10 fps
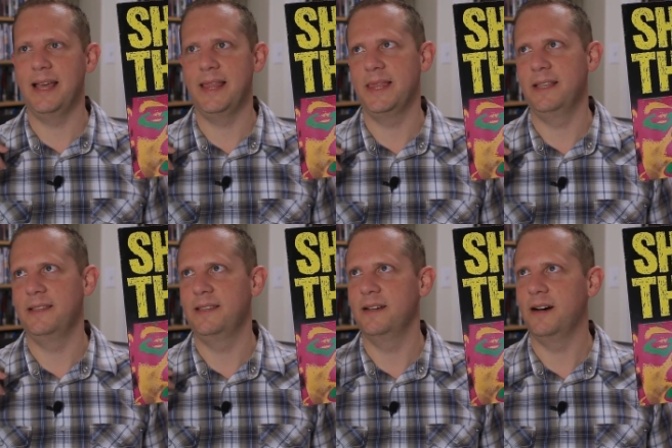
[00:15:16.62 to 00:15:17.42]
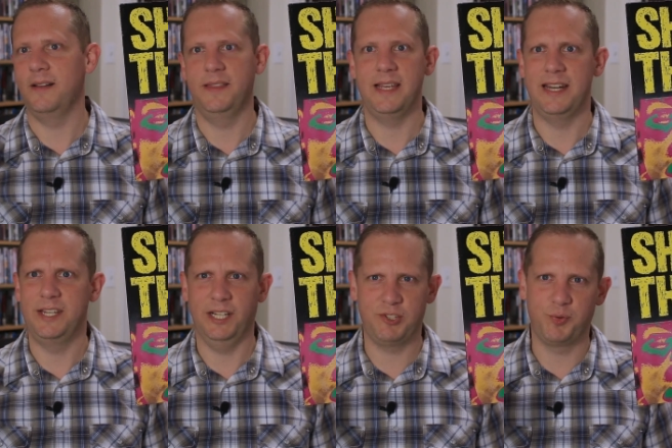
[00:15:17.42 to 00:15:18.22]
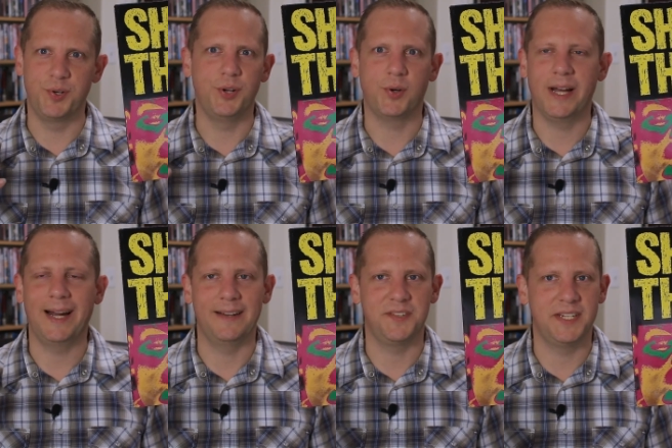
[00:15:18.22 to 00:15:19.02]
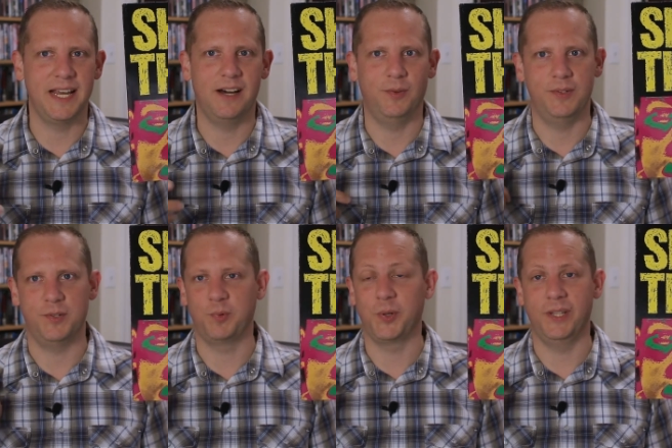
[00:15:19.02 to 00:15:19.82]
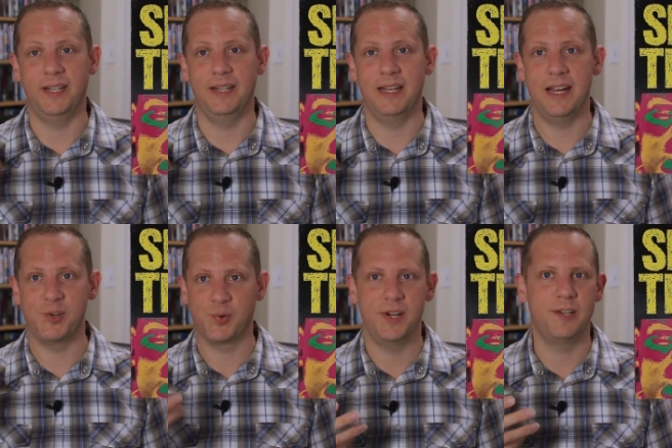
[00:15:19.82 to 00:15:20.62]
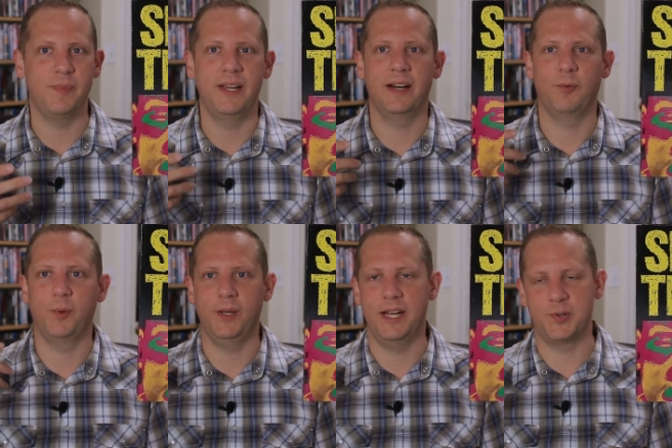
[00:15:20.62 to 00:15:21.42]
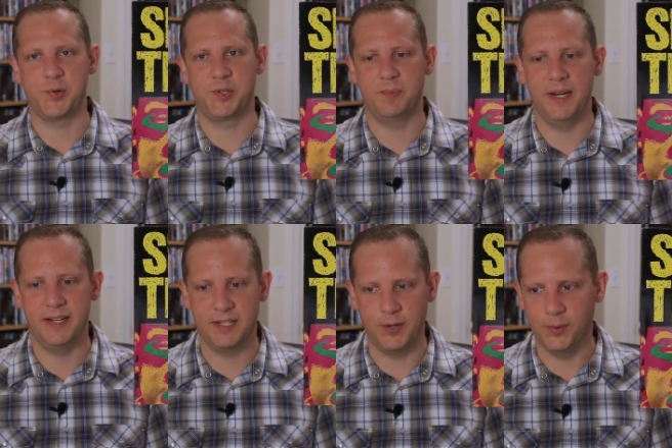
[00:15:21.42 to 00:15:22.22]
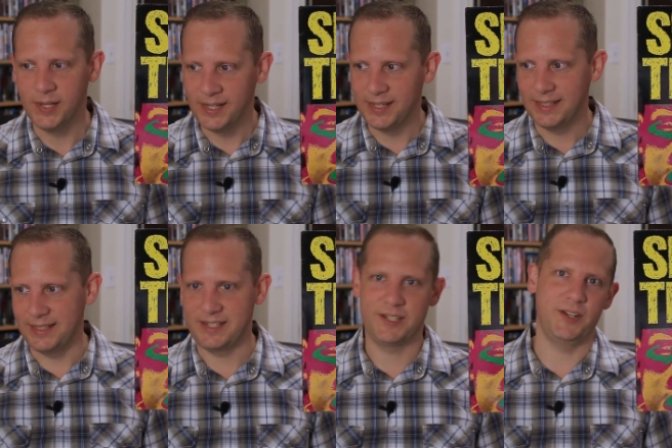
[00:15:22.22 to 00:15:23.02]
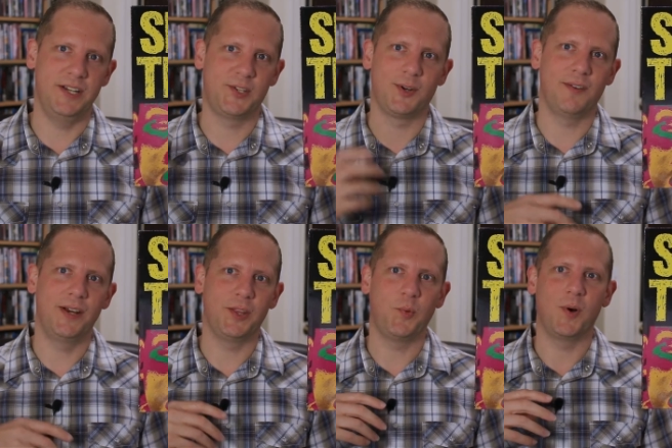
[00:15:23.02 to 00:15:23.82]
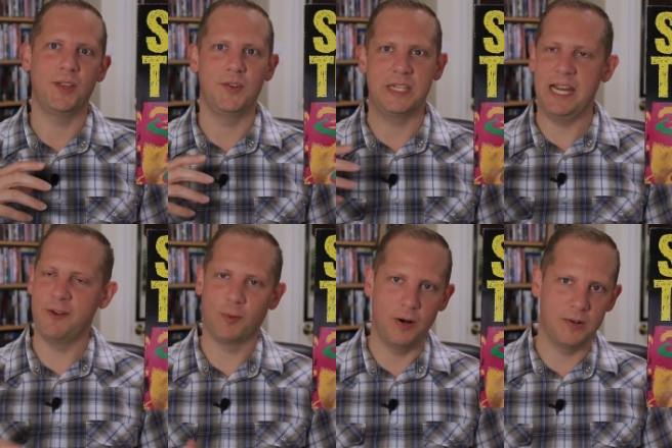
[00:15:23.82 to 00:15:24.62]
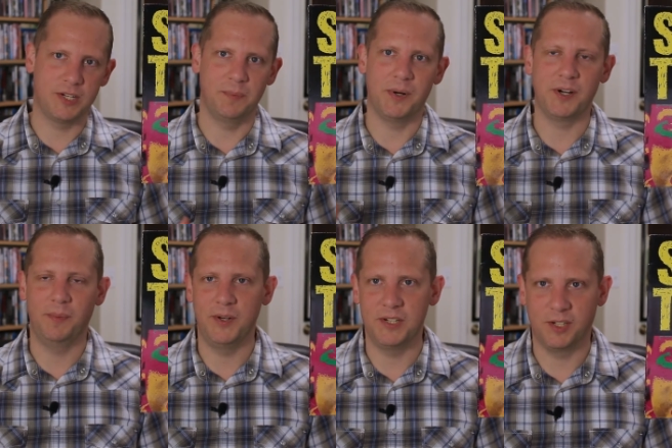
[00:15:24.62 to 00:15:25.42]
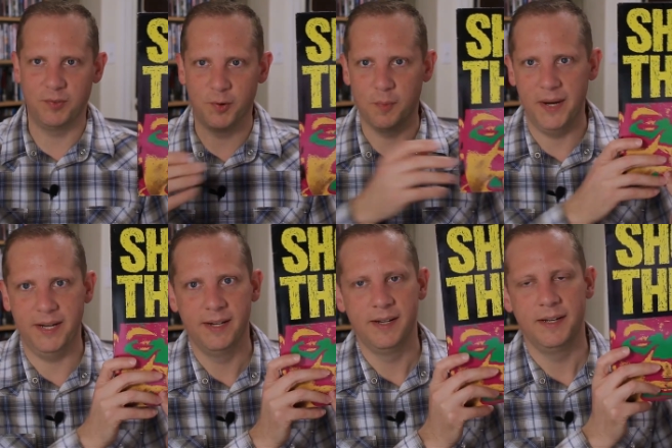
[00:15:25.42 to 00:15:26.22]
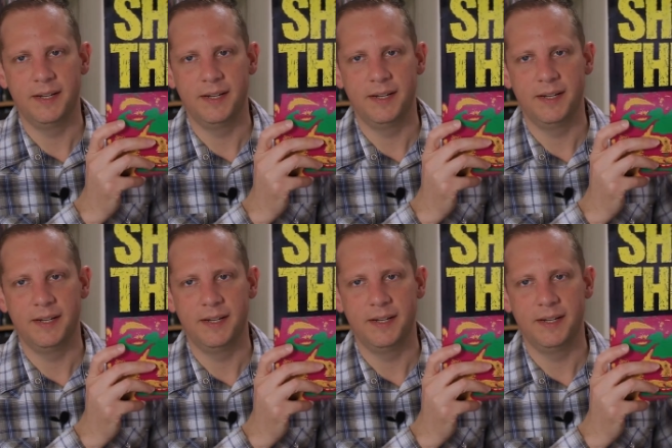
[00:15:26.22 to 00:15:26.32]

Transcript: and the, uh, the industrial kind of sounds really intrigued me and it really interests me so it's it's sort of another one of those inroads to punk music for me